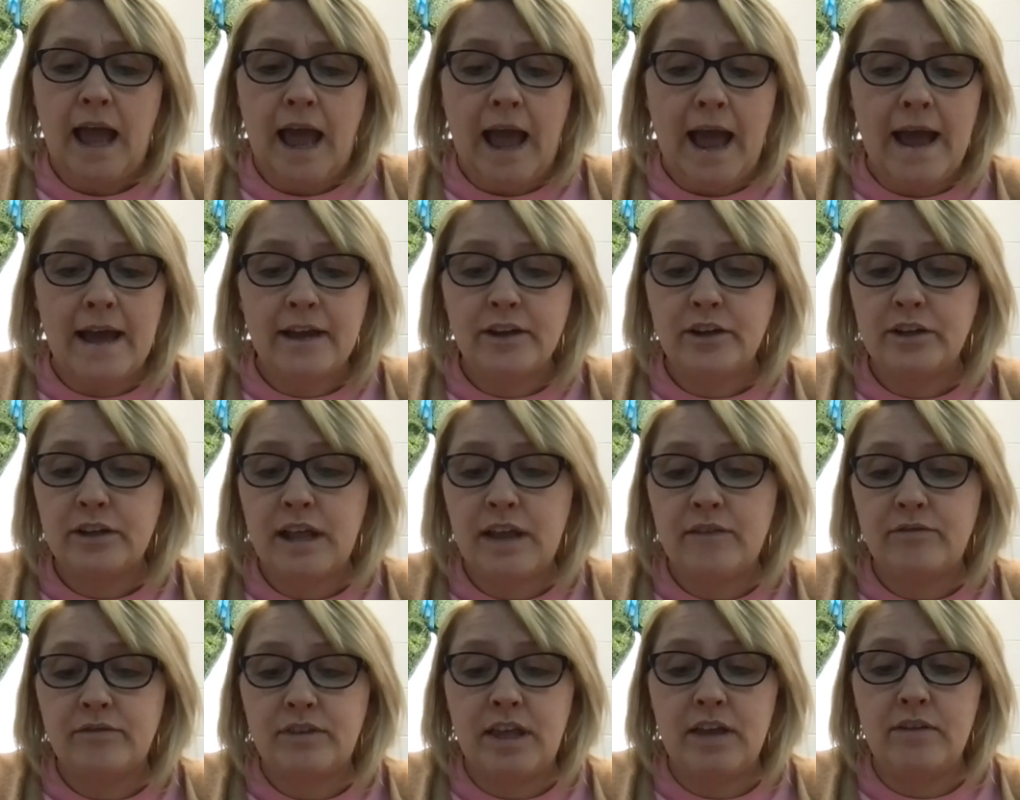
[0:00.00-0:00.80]
I could
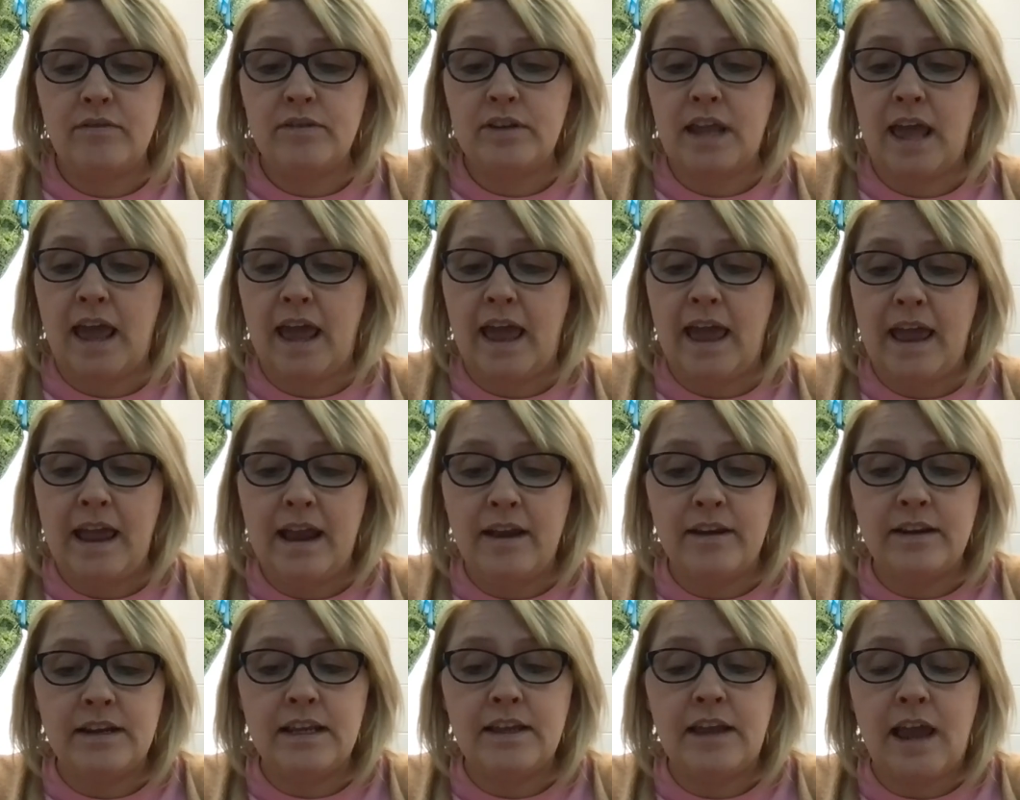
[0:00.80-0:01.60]
have given
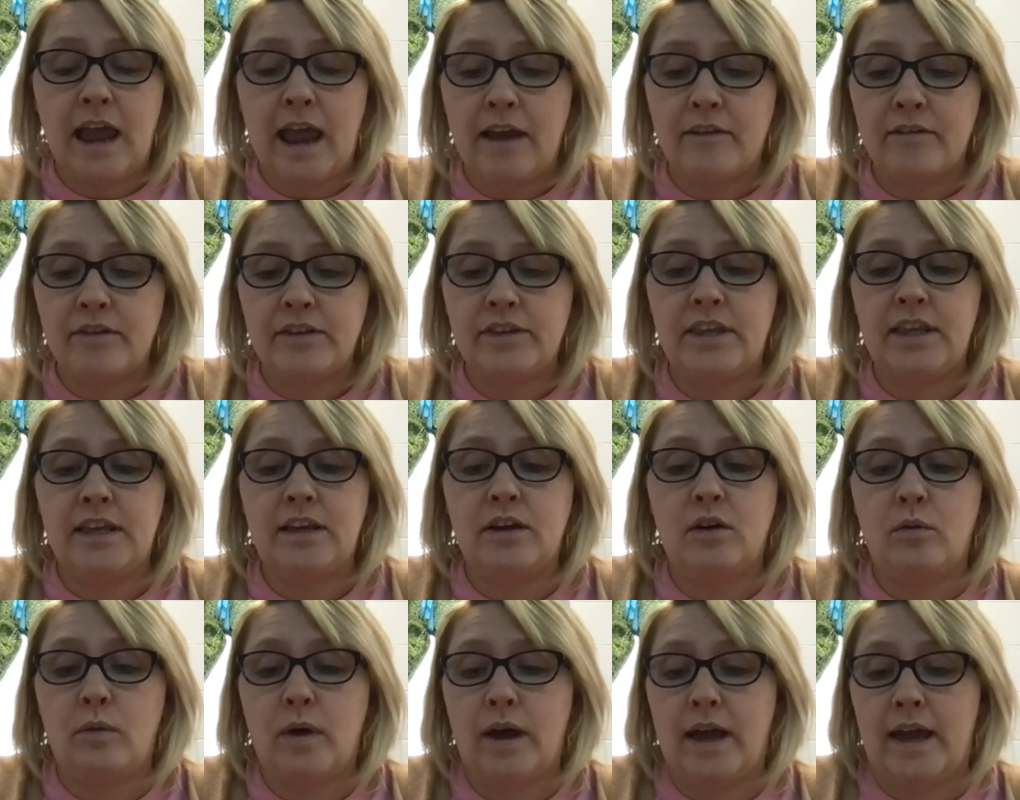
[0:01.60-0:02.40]
everything
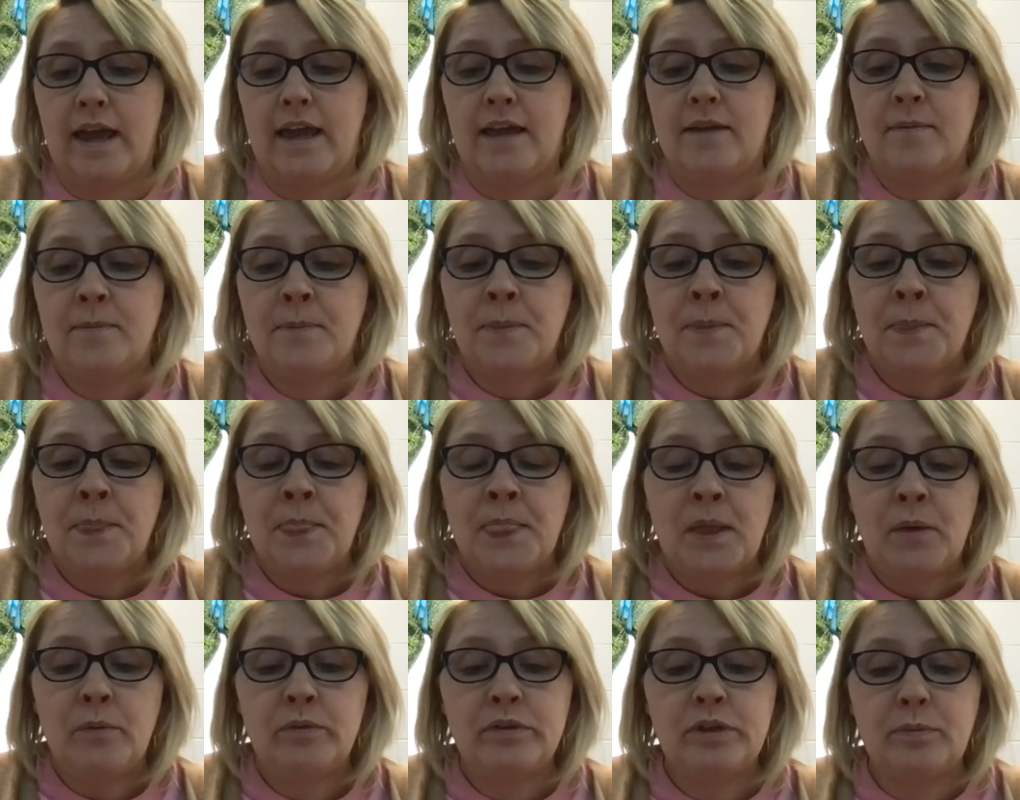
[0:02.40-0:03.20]
away
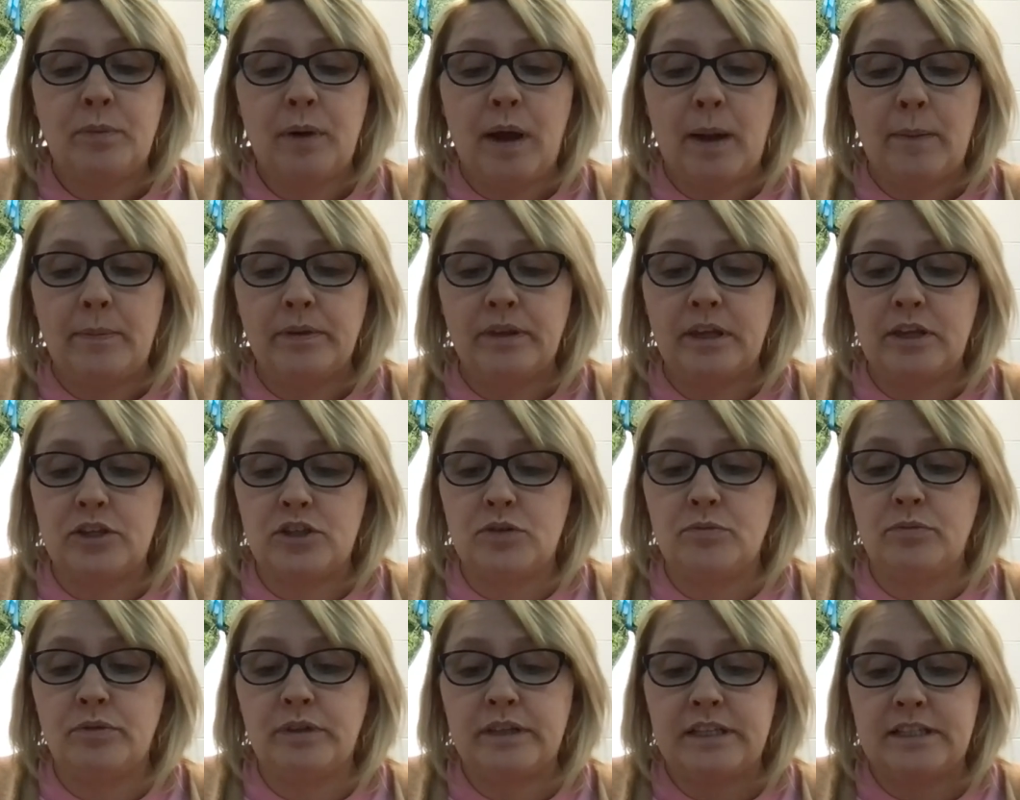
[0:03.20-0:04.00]
when the
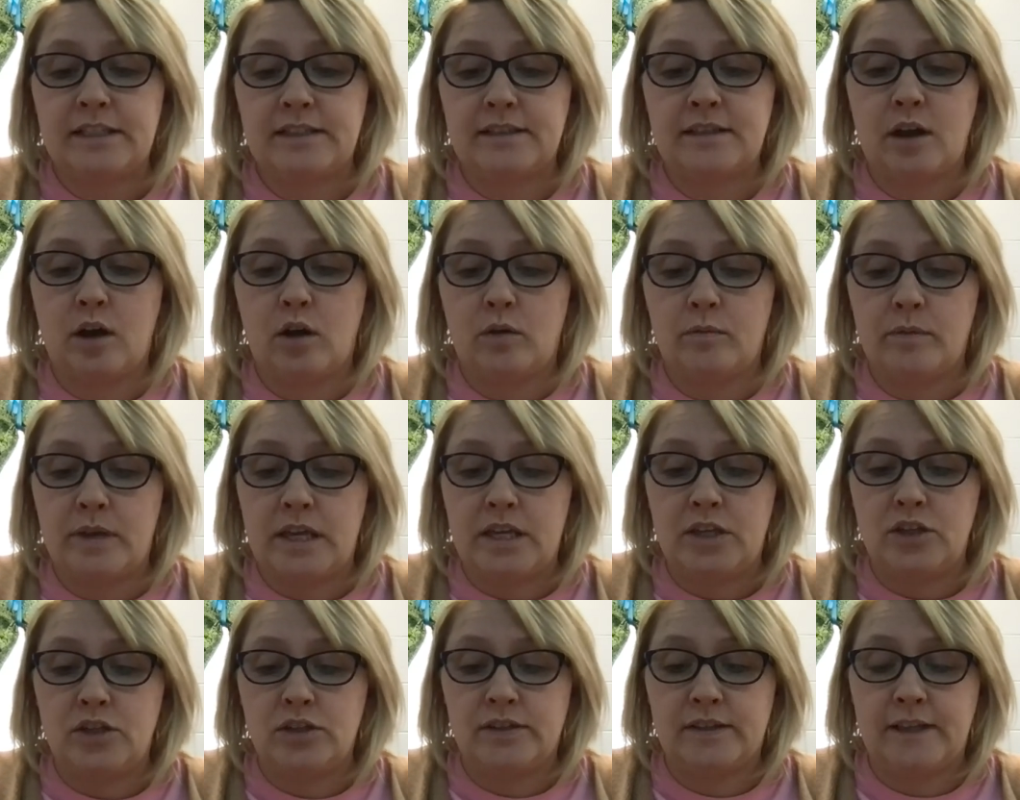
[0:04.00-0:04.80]
population police saw me,
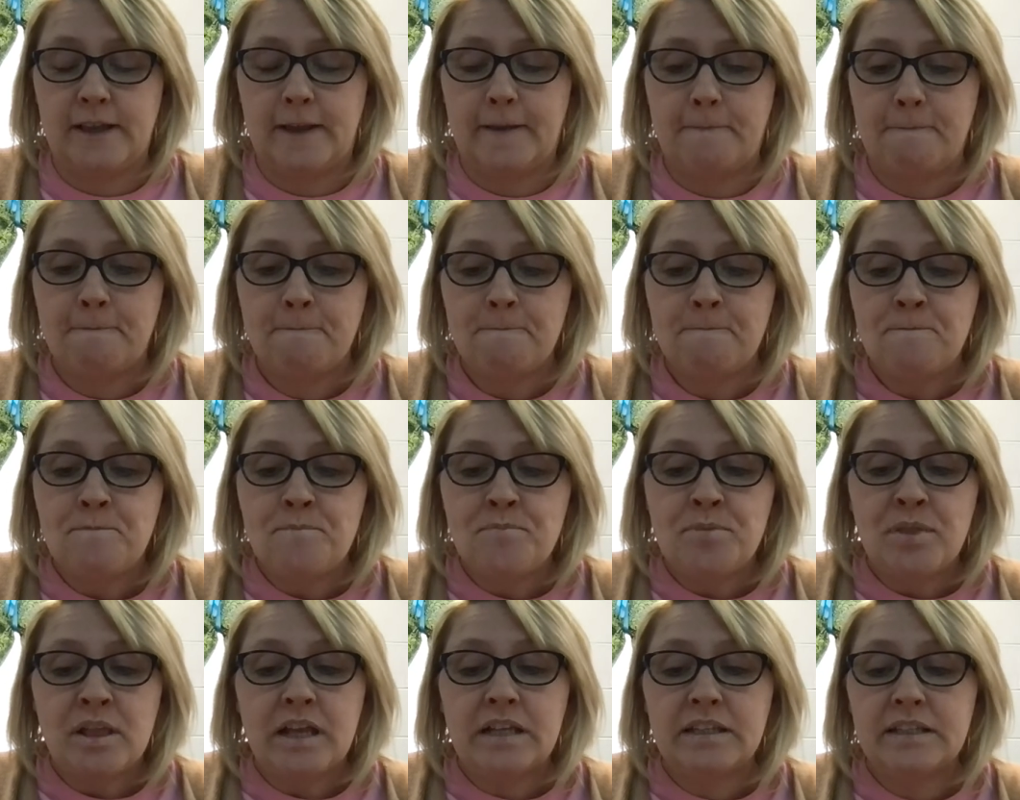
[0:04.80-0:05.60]
she said,
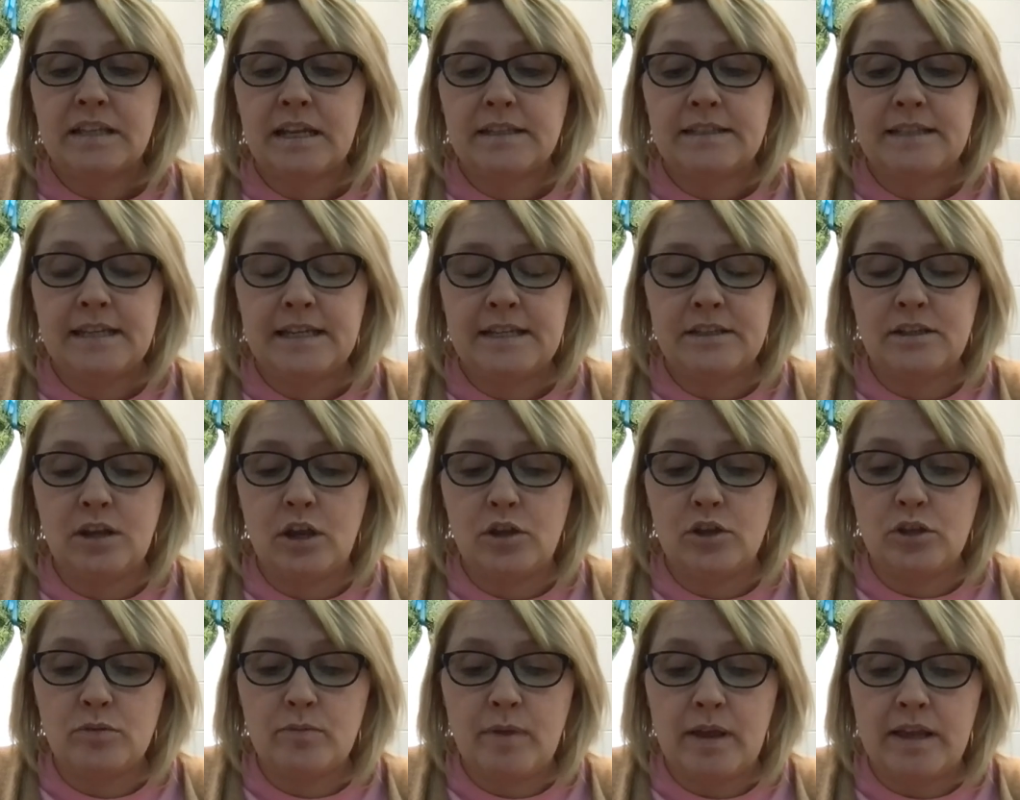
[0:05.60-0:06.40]
since I didn't know
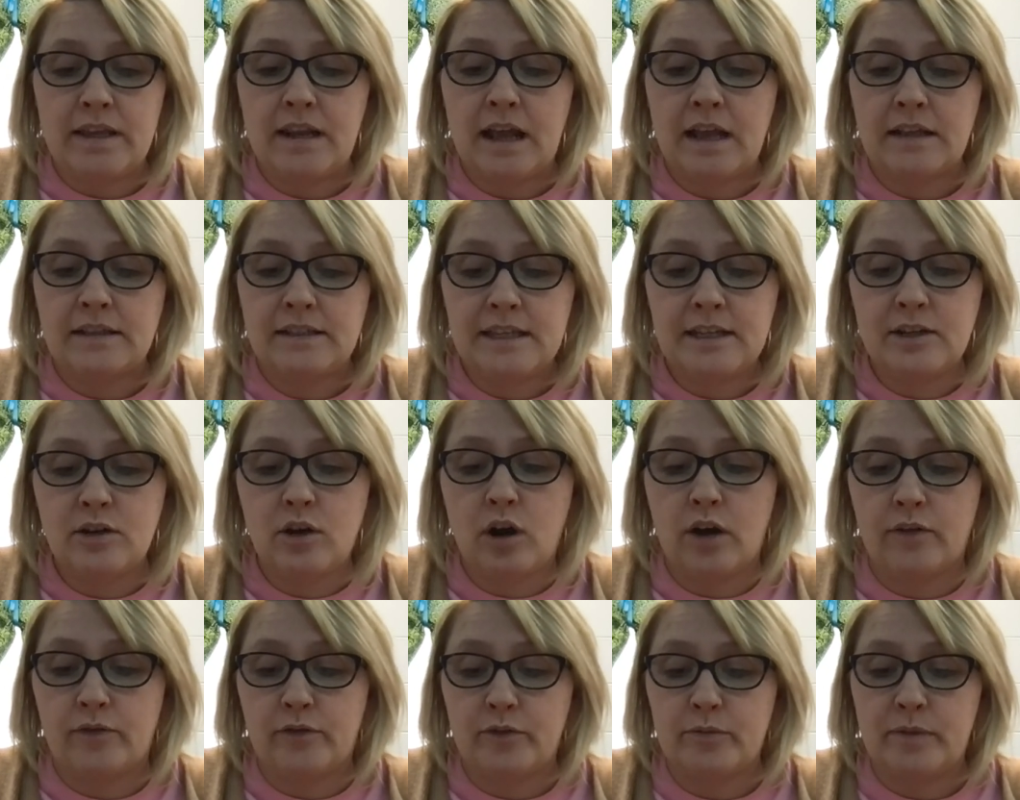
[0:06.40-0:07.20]
you made an ID
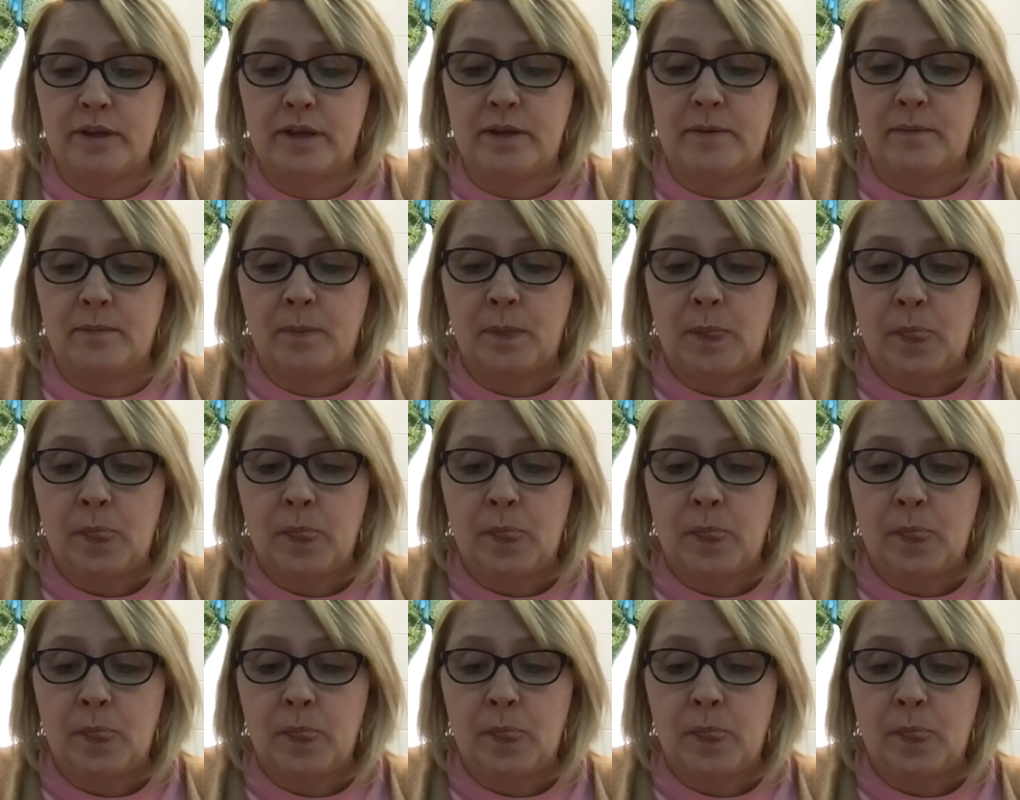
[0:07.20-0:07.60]
card for me.